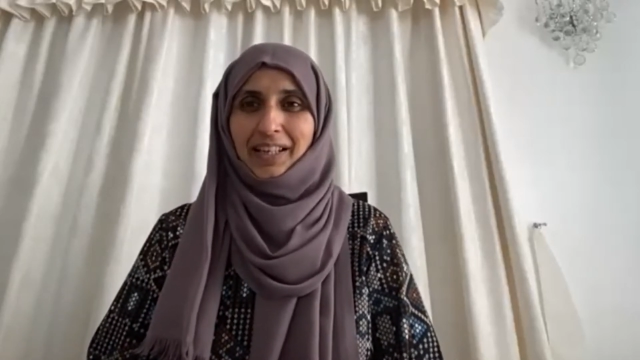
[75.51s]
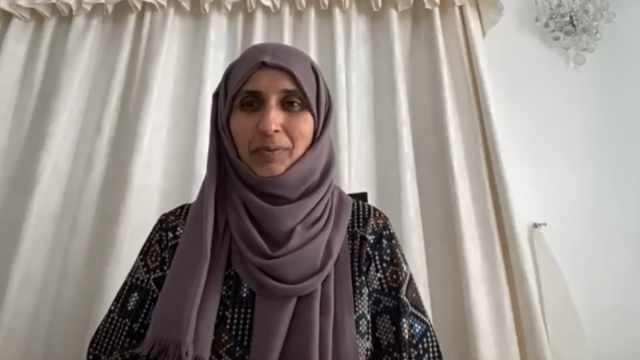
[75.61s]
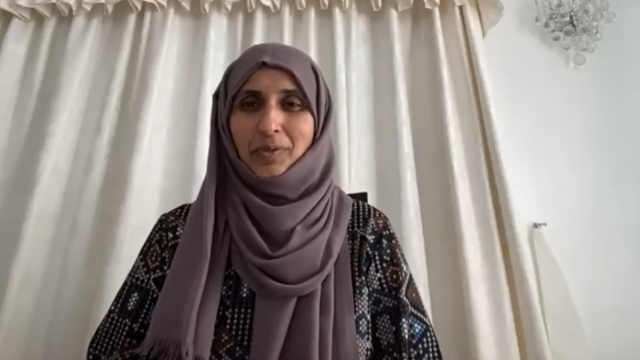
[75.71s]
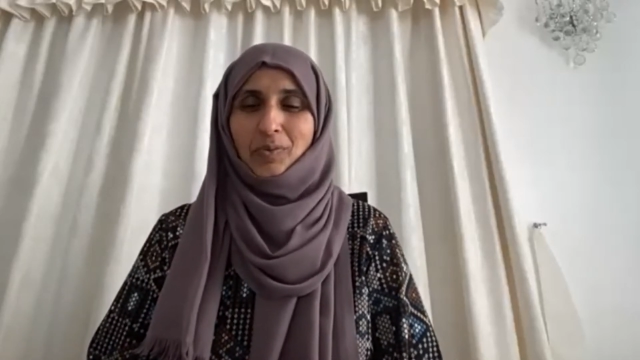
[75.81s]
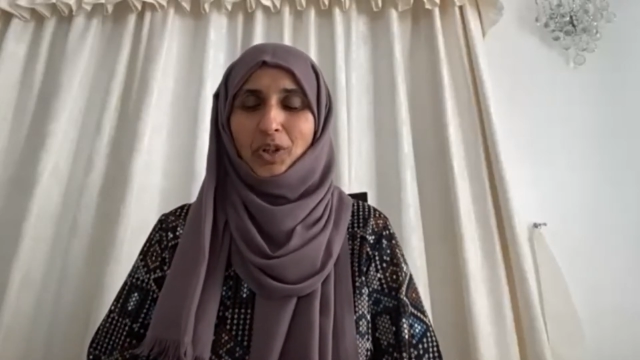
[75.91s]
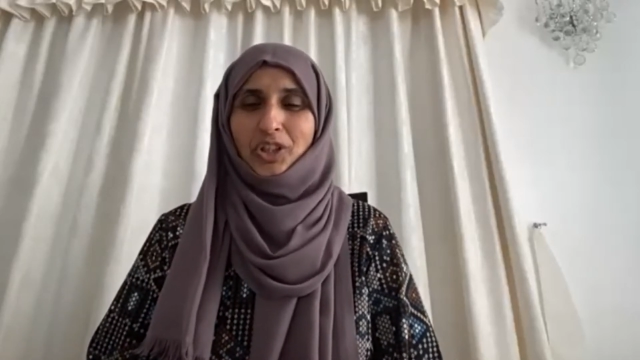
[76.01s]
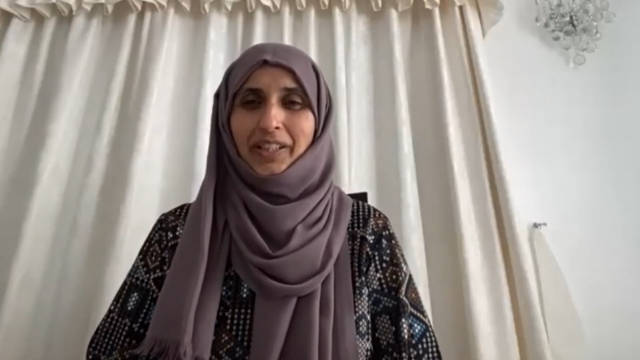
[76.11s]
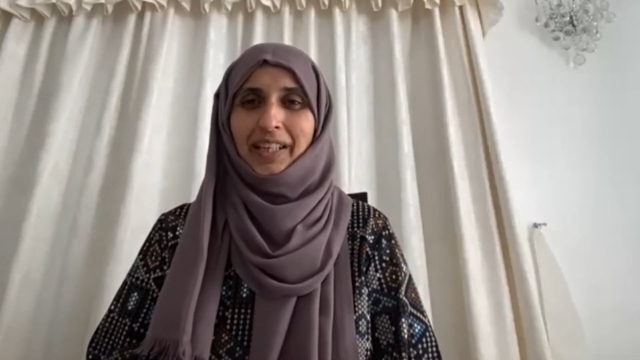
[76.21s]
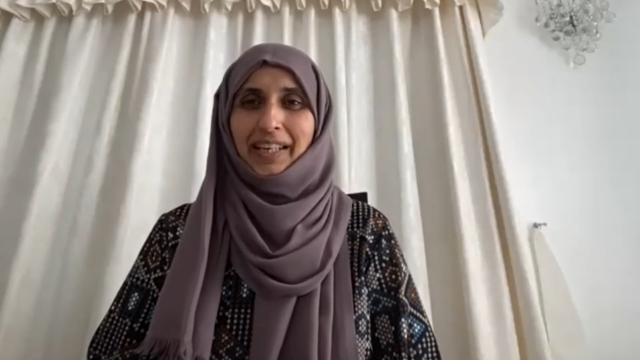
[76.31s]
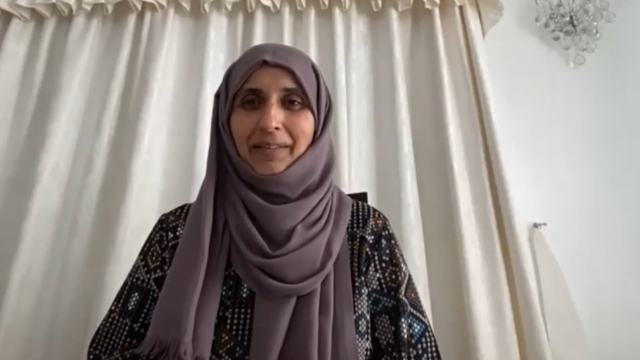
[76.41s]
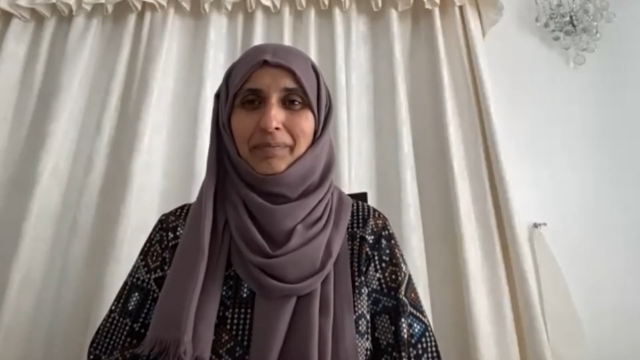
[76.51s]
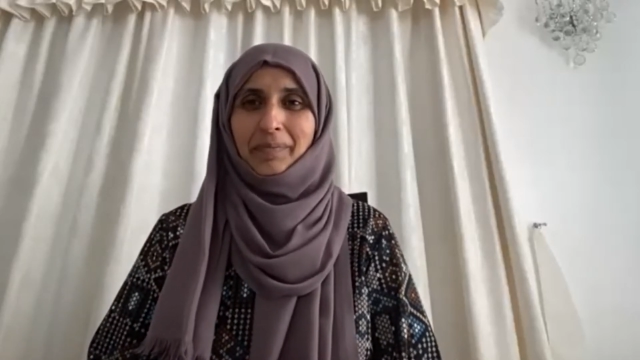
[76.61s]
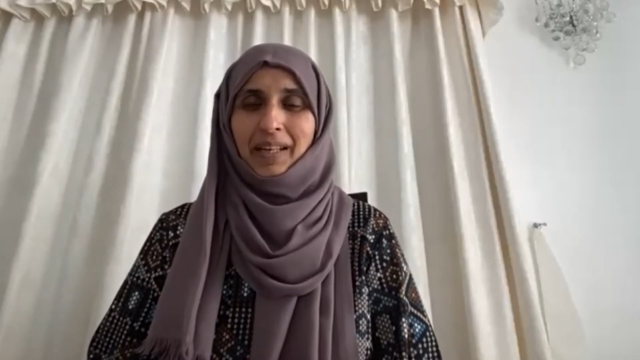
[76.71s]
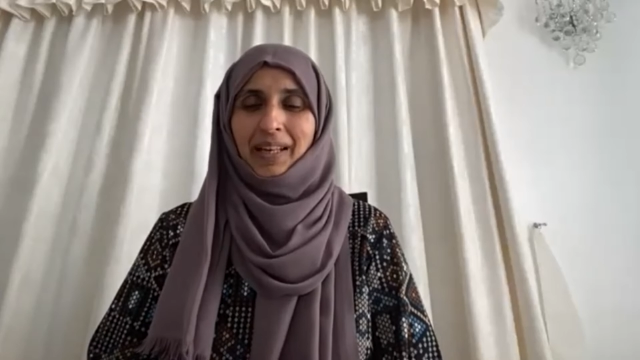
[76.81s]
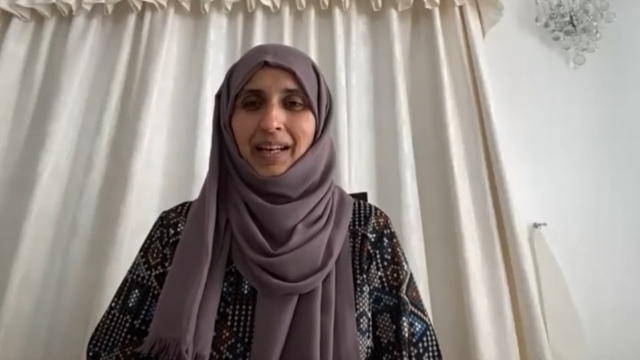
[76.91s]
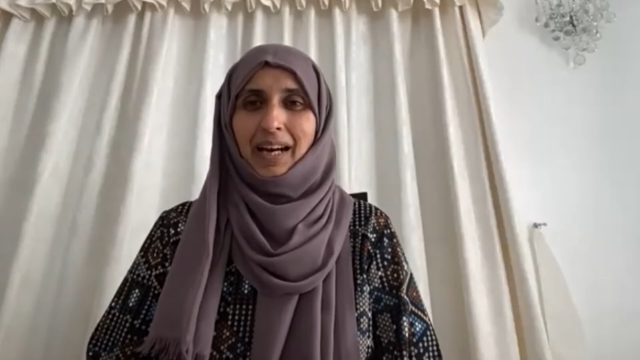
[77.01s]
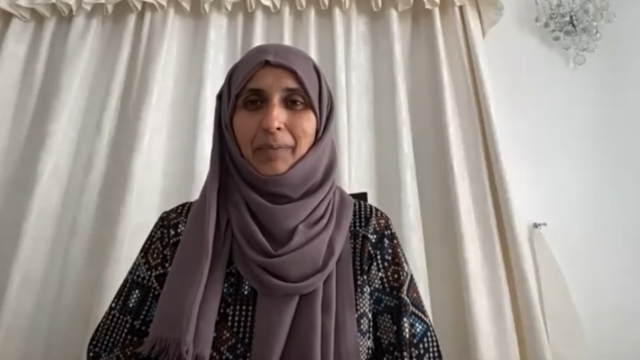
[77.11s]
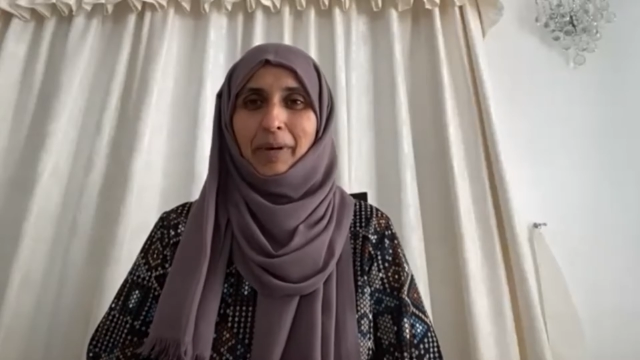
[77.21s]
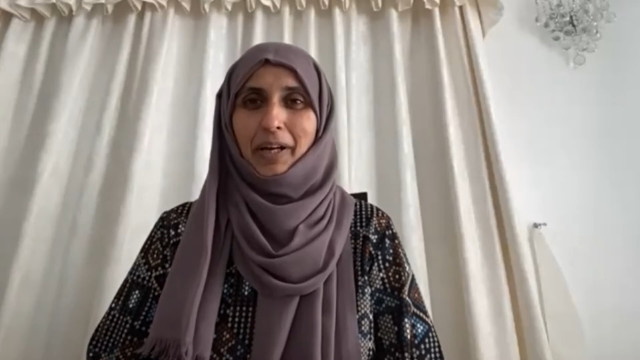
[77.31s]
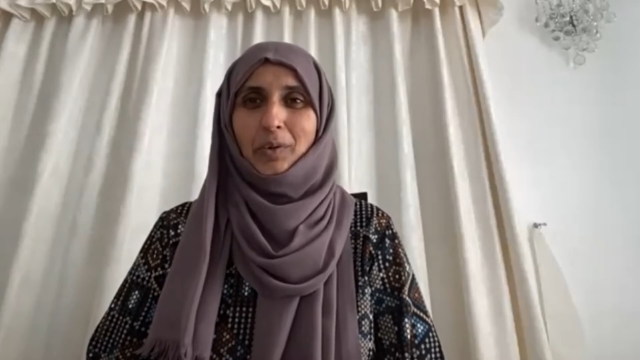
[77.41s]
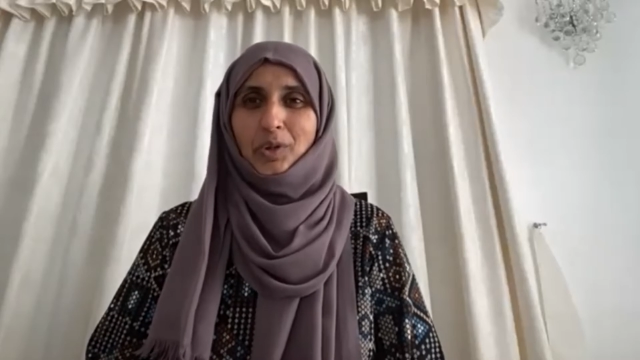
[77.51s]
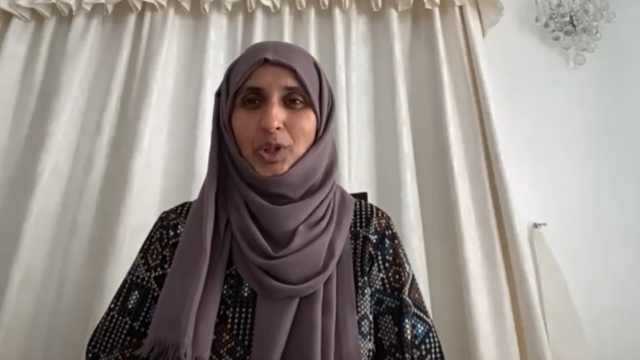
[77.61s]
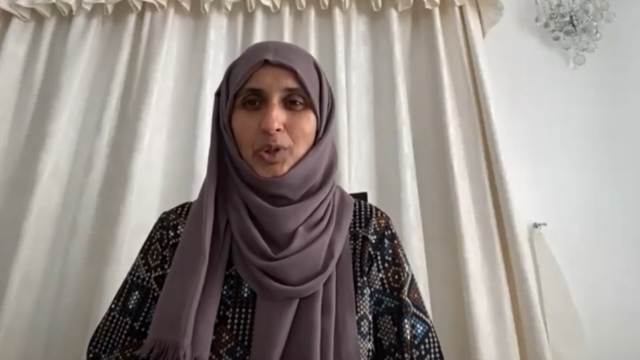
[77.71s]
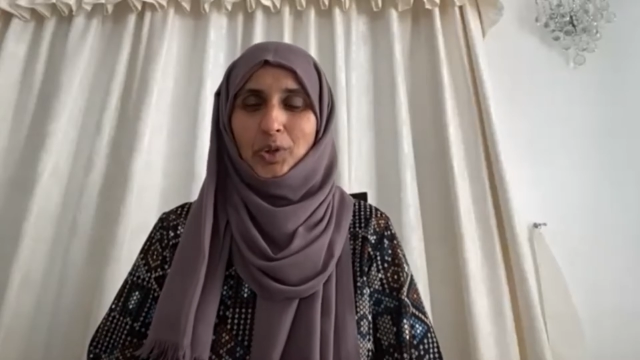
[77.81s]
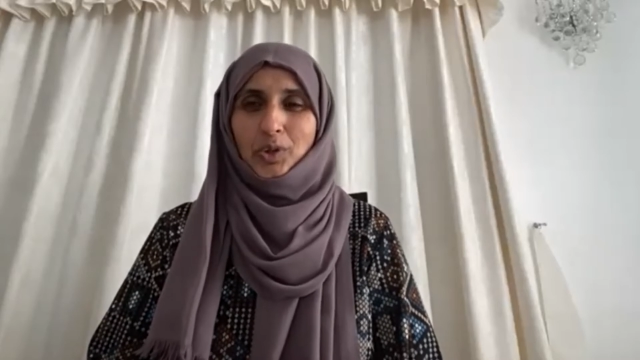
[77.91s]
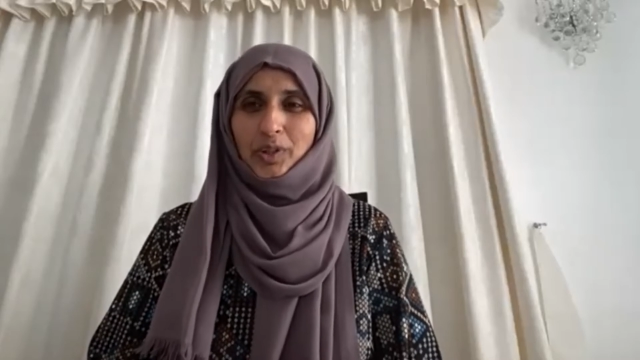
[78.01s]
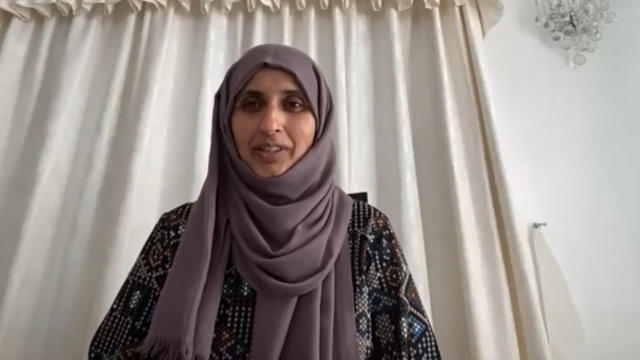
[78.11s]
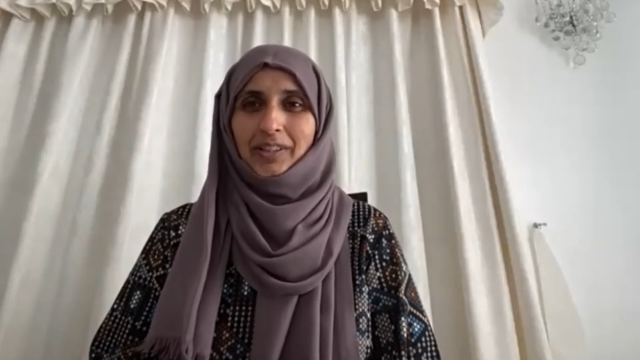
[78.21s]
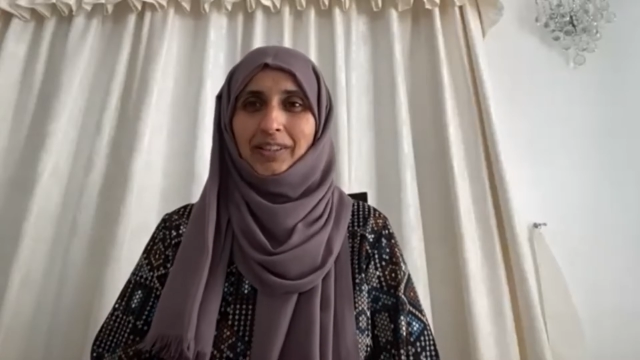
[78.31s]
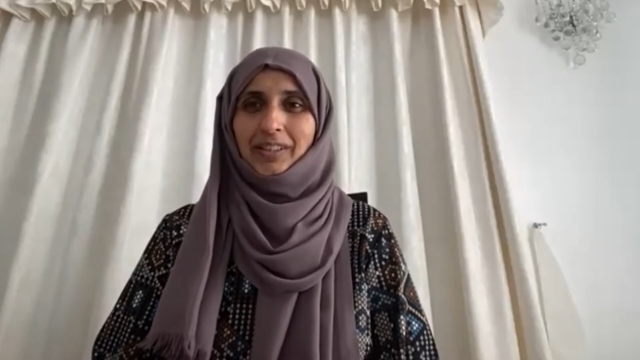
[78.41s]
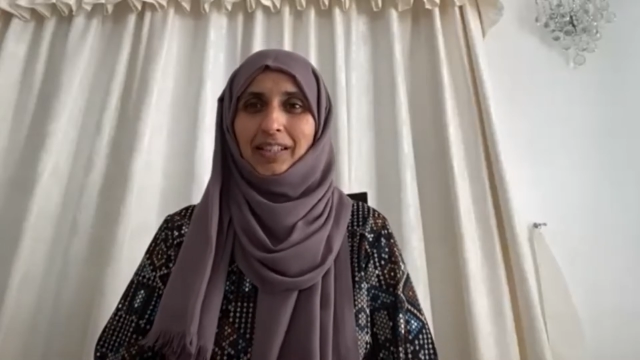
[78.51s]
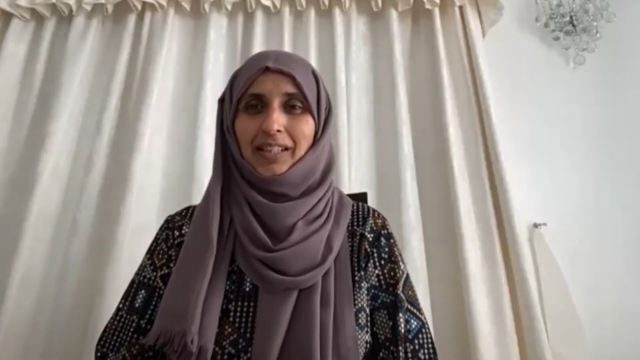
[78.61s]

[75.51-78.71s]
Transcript: was watching him and my own children.